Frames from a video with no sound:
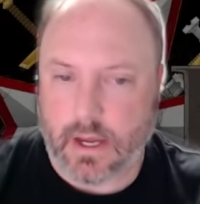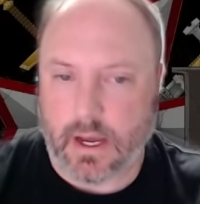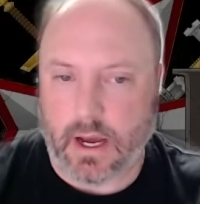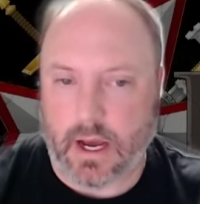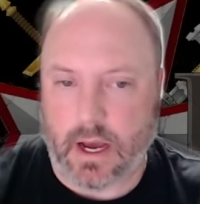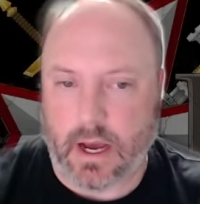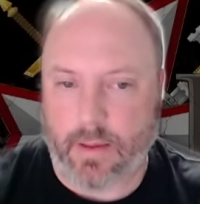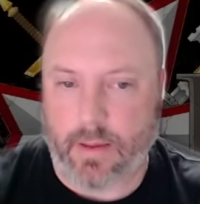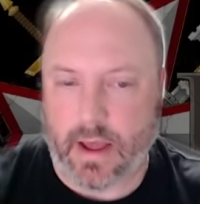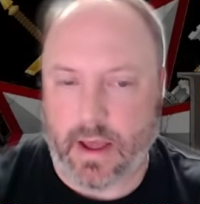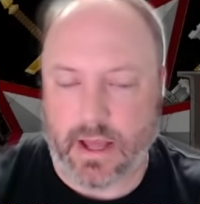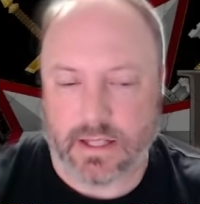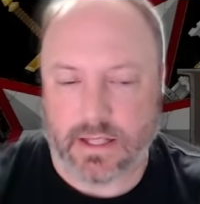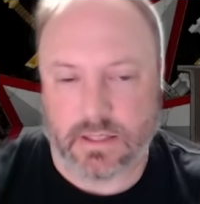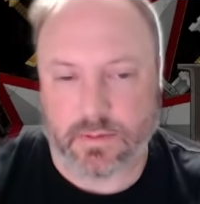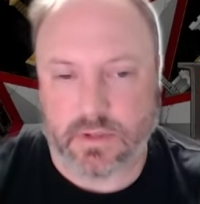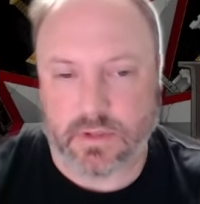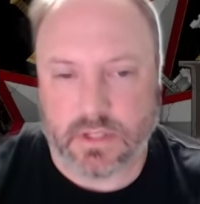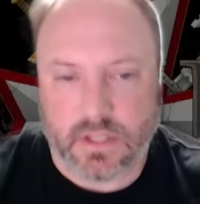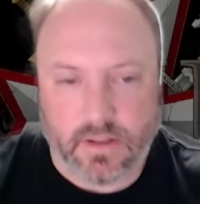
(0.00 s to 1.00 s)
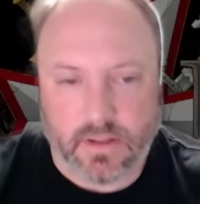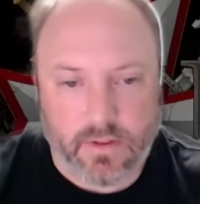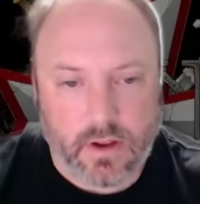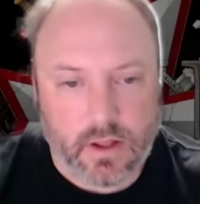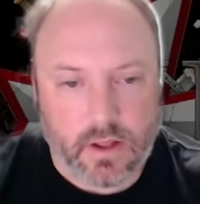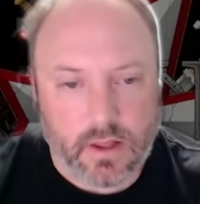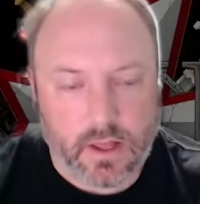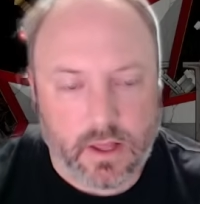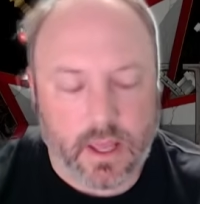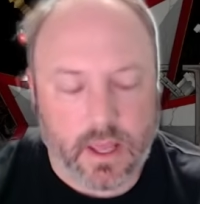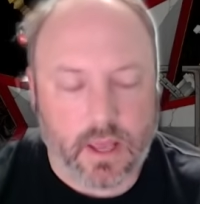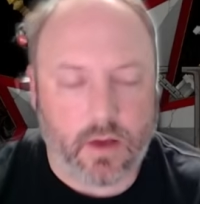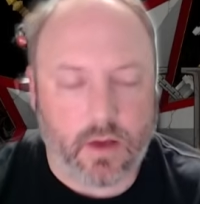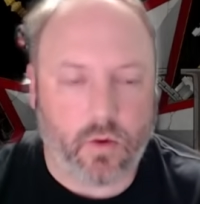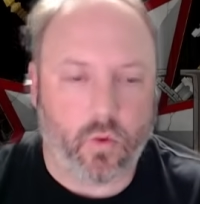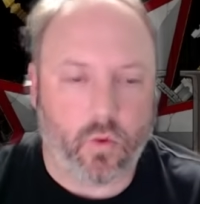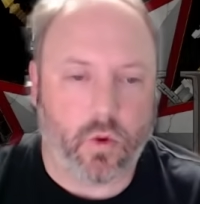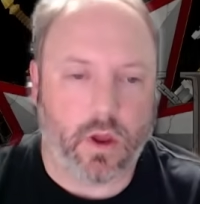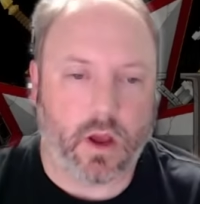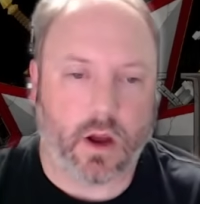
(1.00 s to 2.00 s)
And specifically,
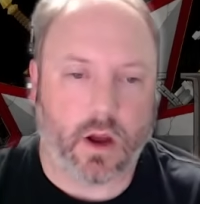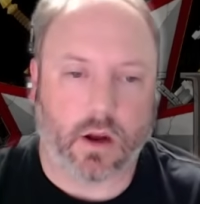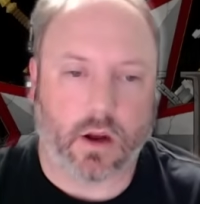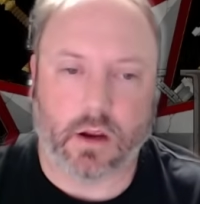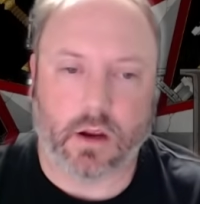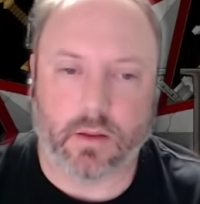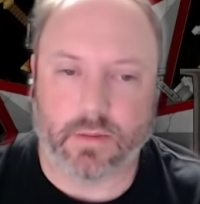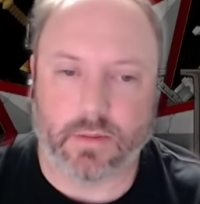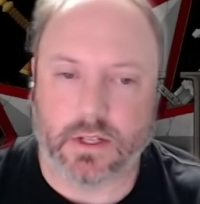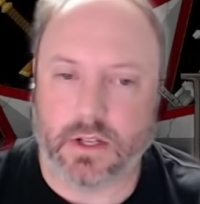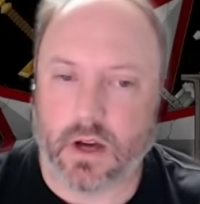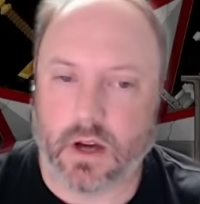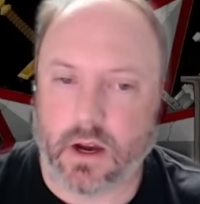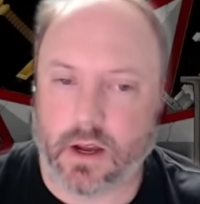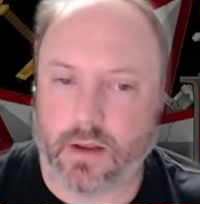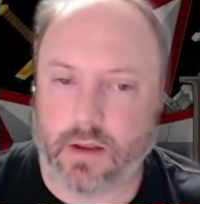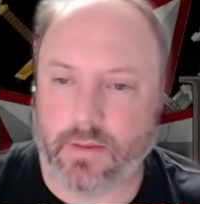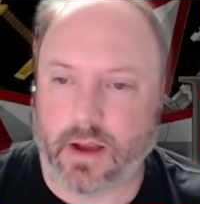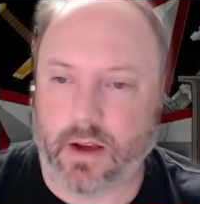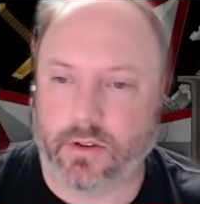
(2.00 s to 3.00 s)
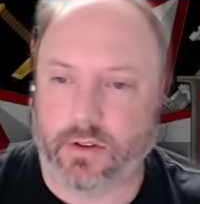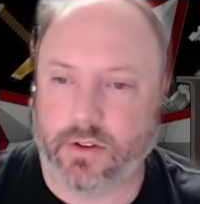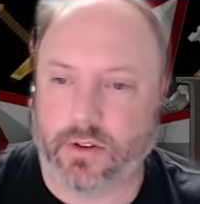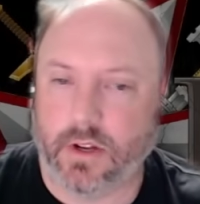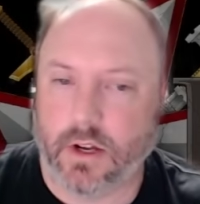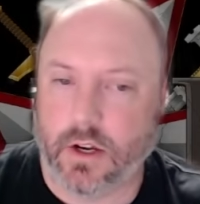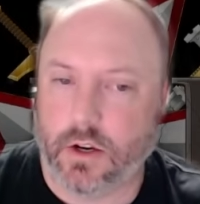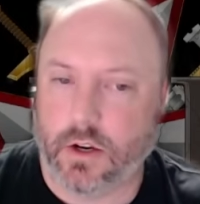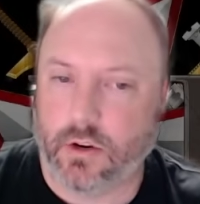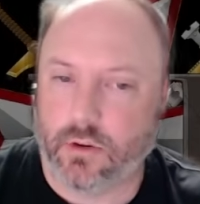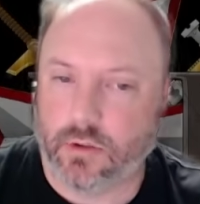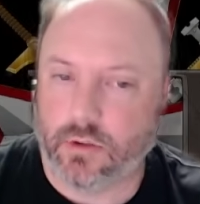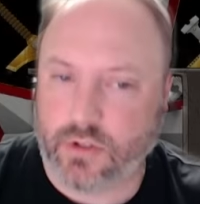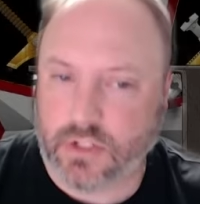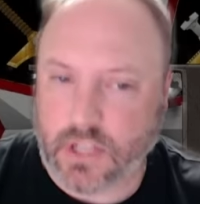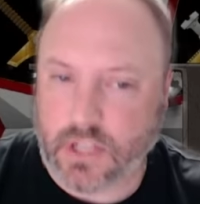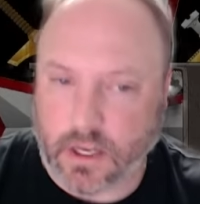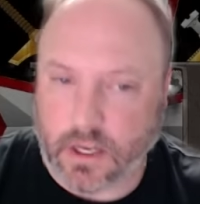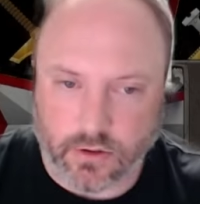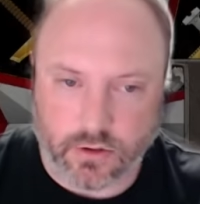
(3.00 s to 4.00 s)
we are going to be talking about
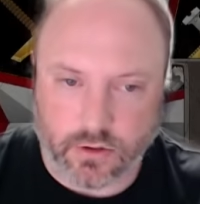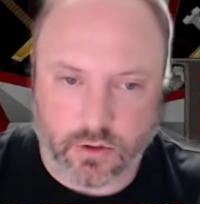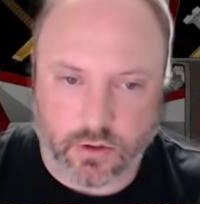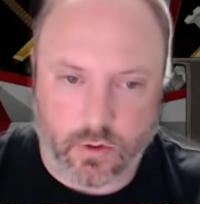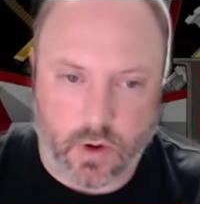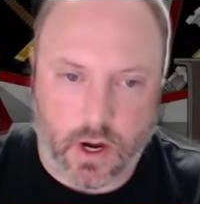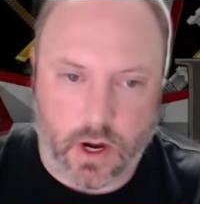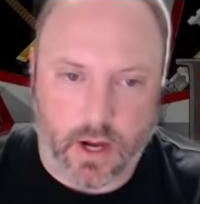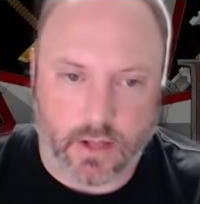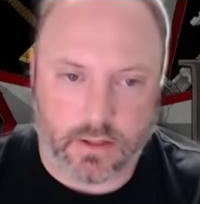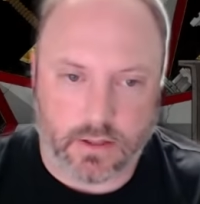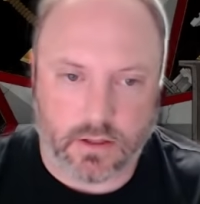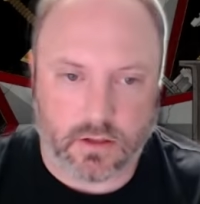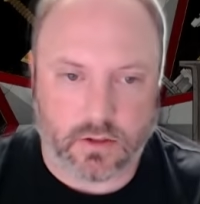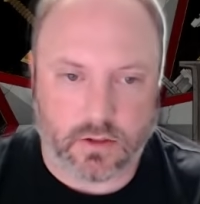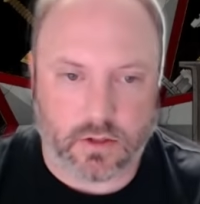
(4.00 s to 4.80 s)
Crusader squads.